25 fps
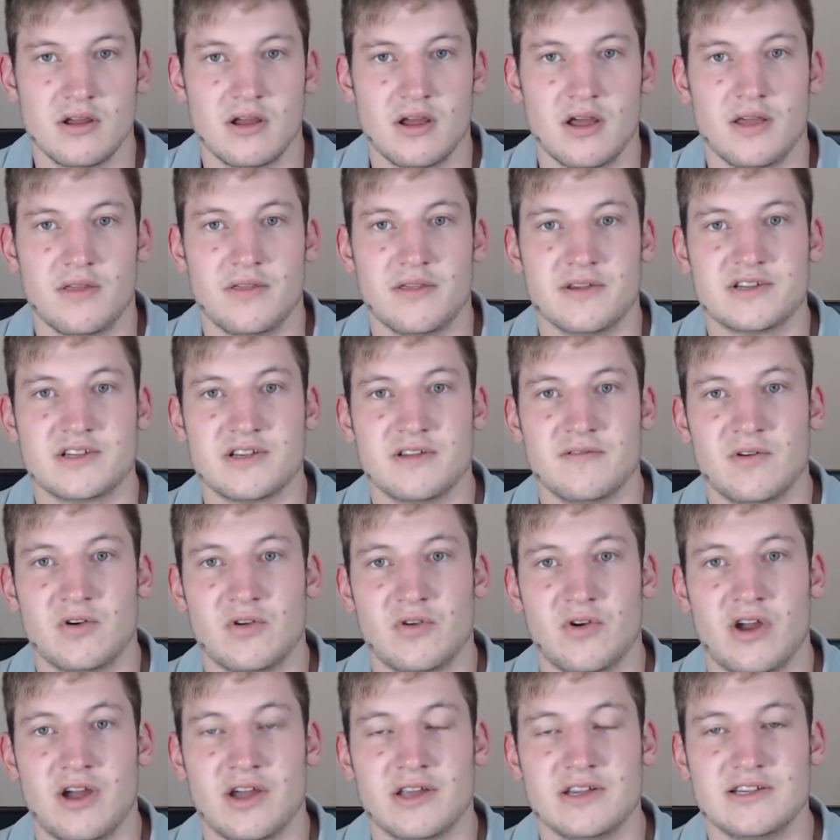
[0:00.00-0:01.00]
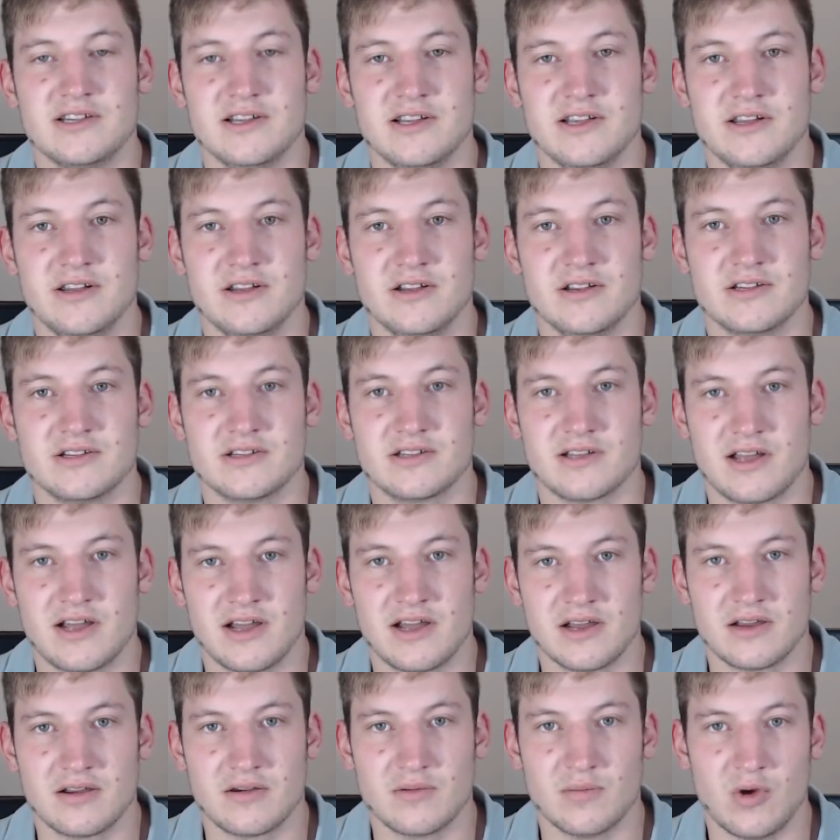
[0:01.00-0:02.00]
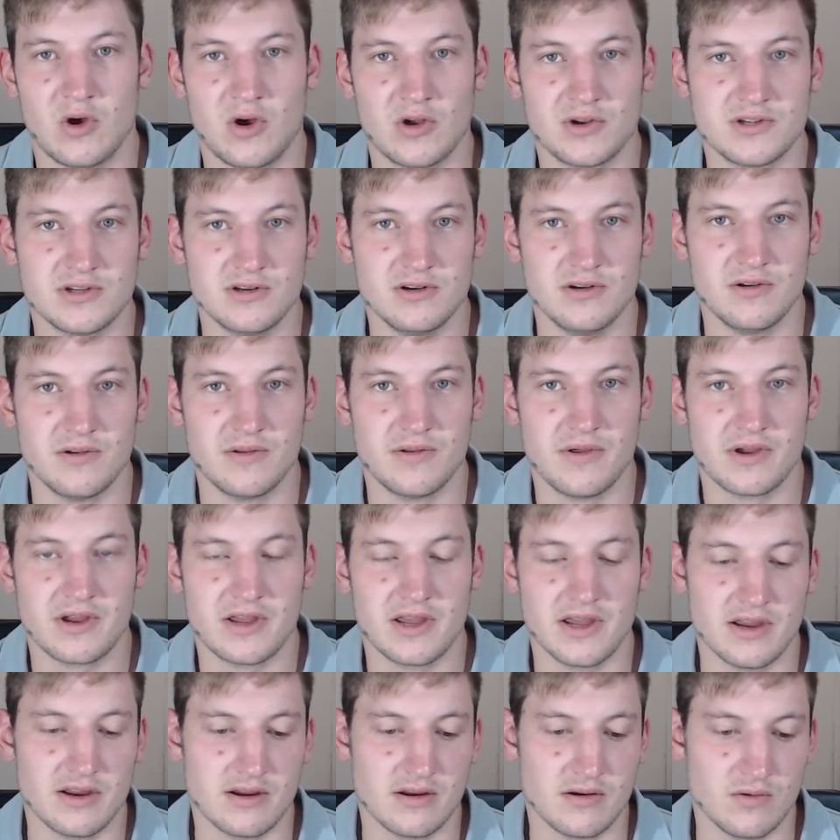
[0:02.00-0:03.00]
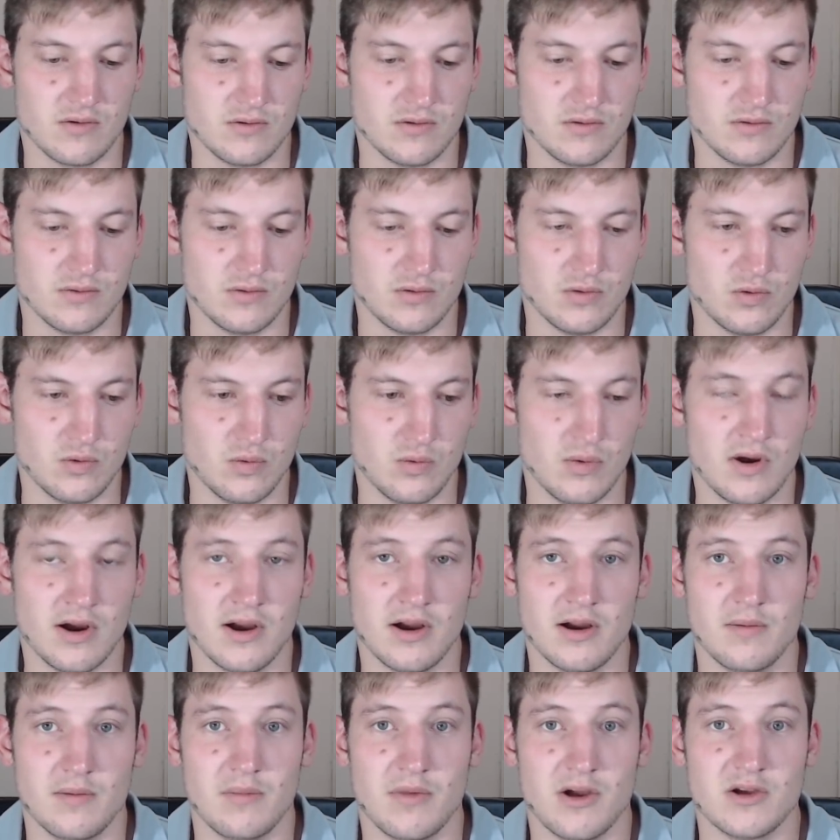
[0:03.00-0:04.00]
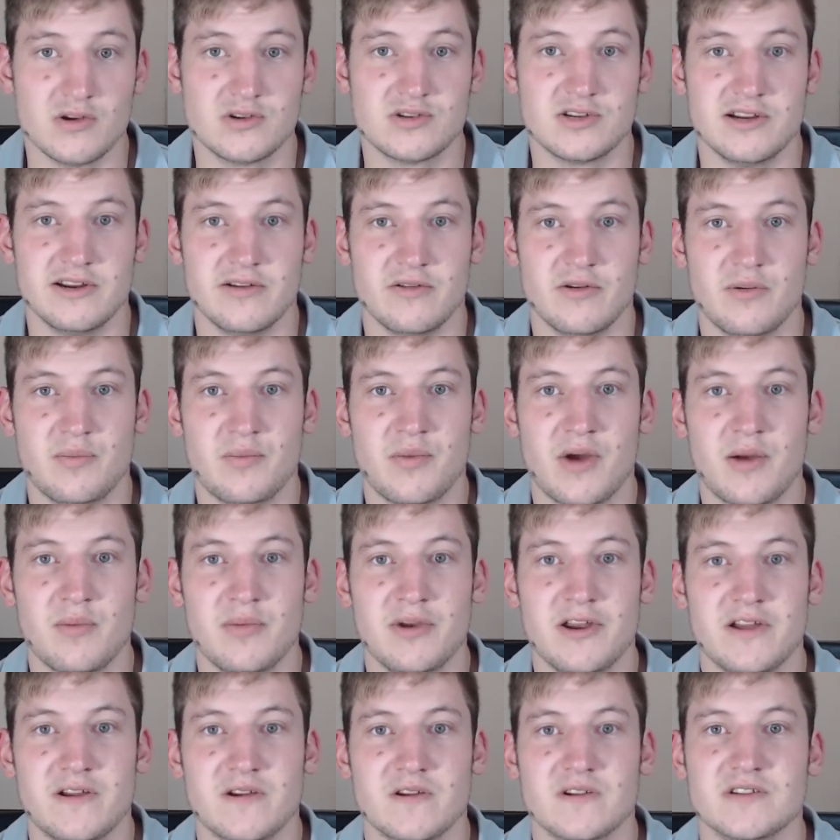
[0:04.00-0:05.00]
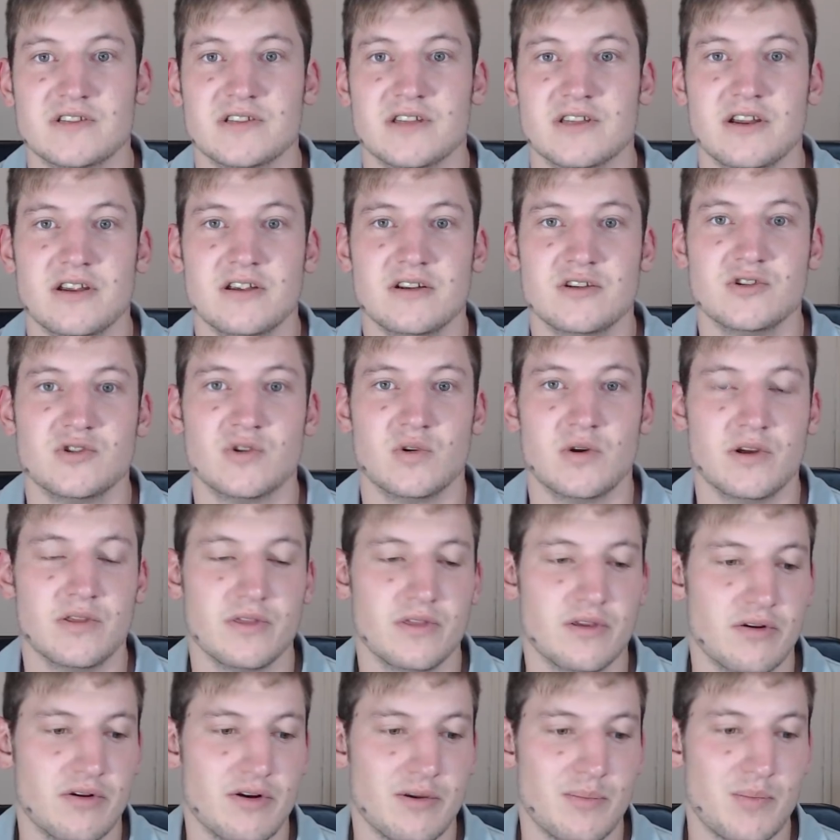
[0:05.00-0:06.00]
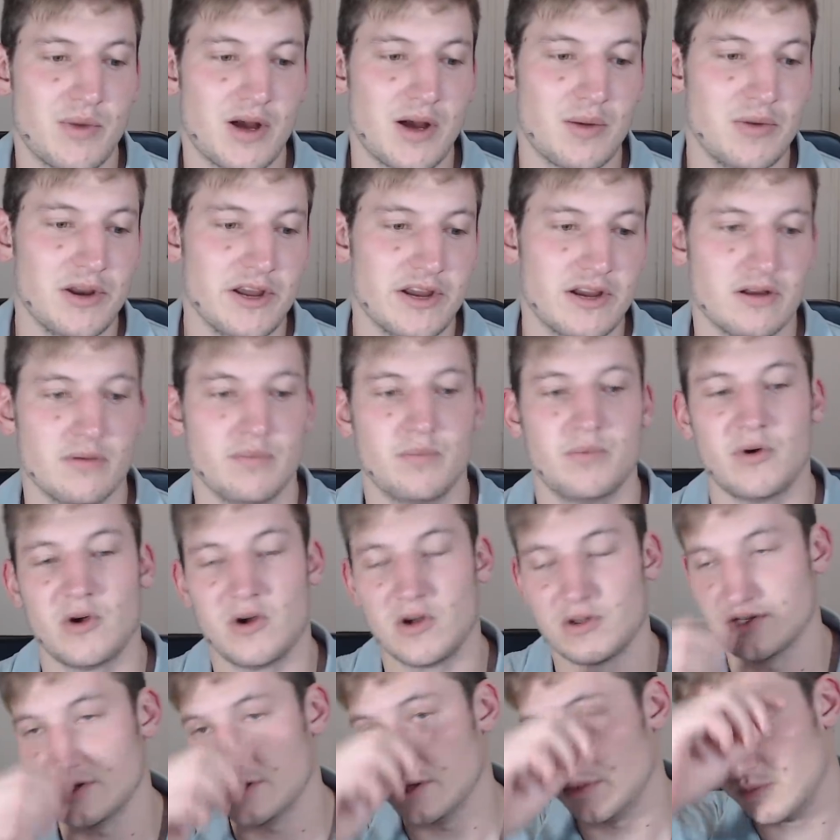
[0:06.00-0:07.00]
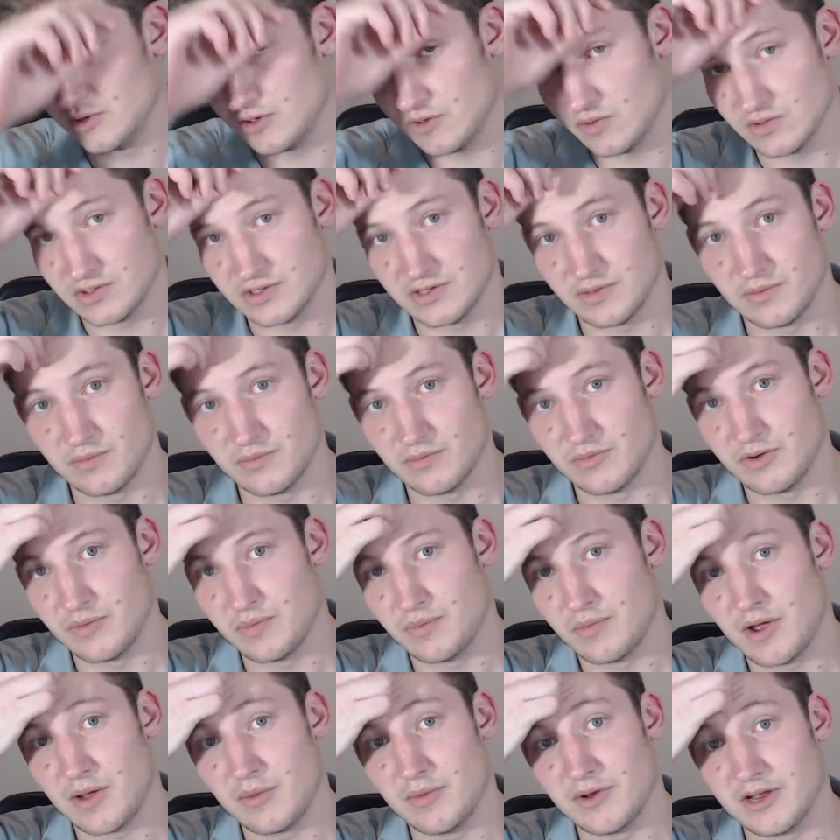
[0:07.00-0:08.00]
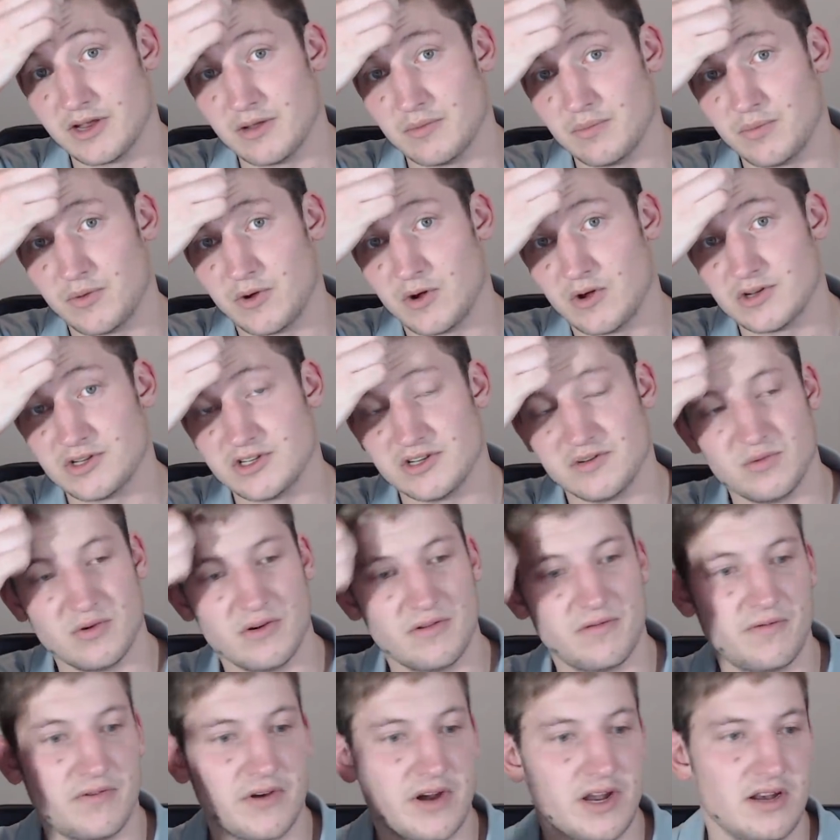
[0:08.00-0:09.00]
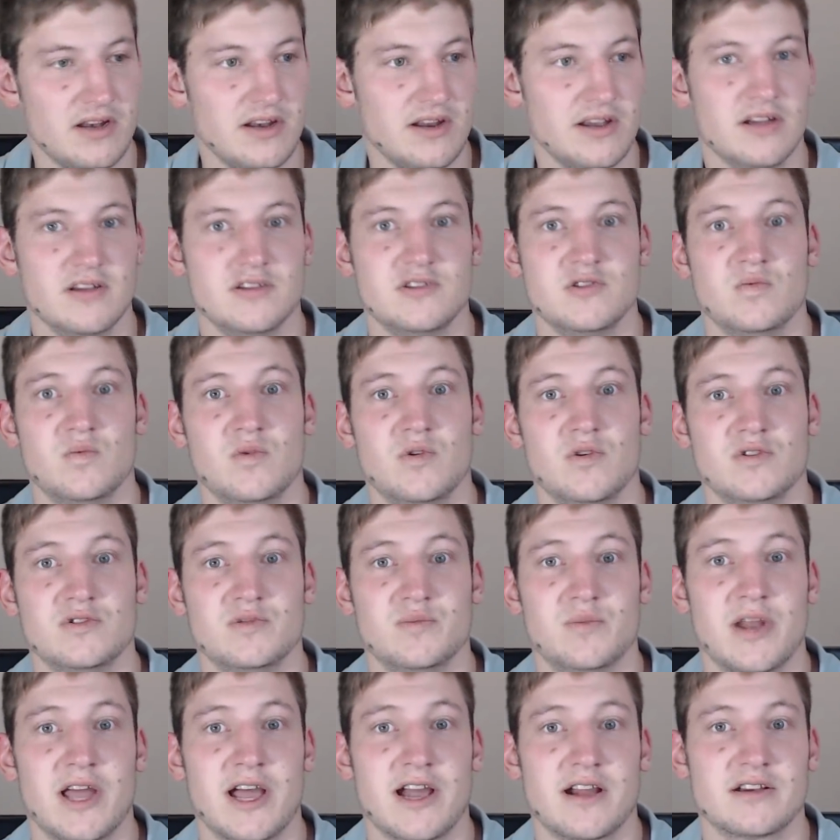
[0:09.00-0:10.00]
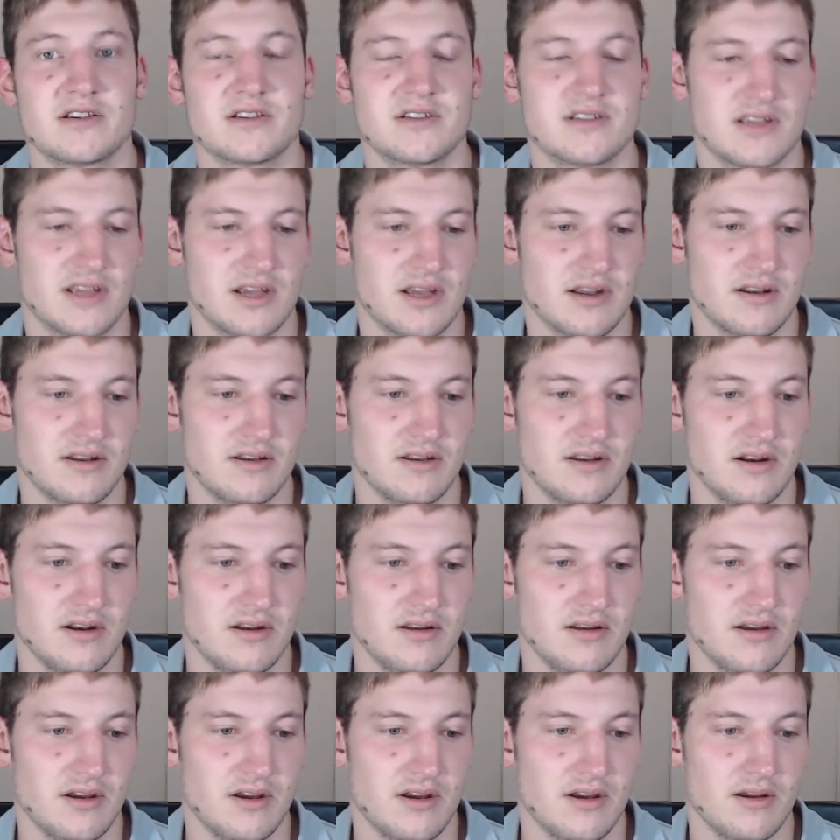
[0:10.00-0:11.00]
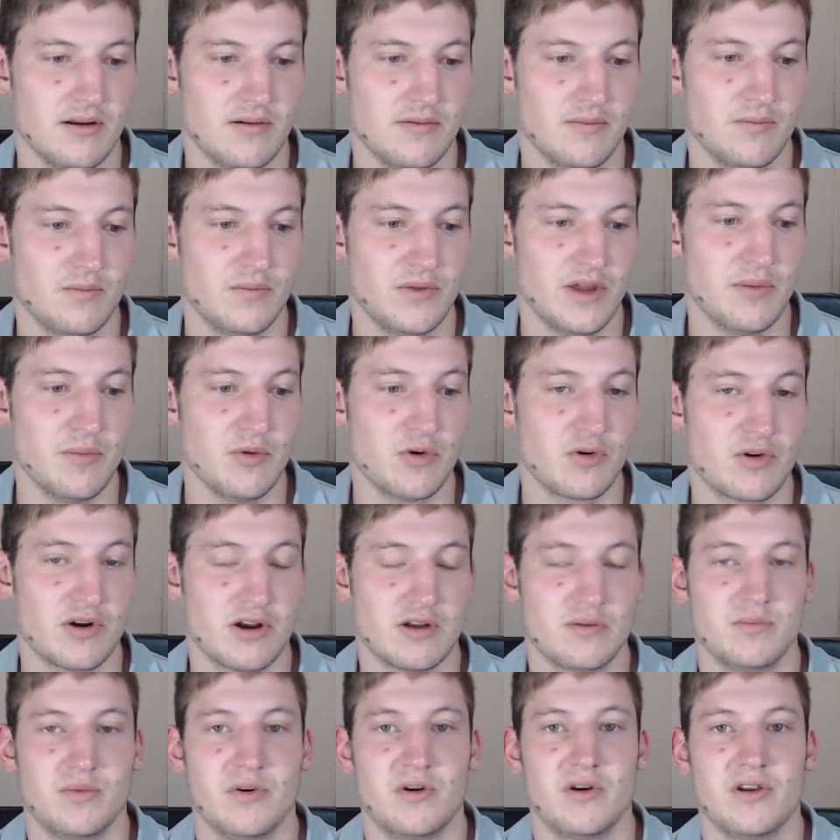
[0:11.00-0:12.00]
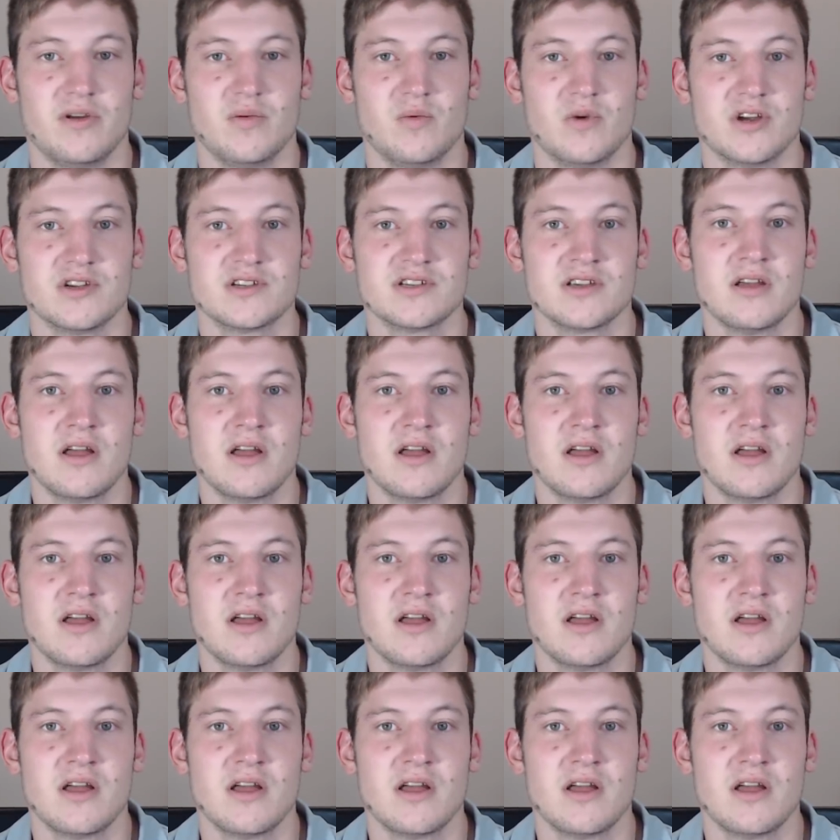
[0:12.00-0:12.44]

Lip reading: The civil rights leaders like Martin Luther King, who were mostly Republicans, didn't join the Republican Party because the Republican Party were friendlier towards blacks than the Democrat Party was.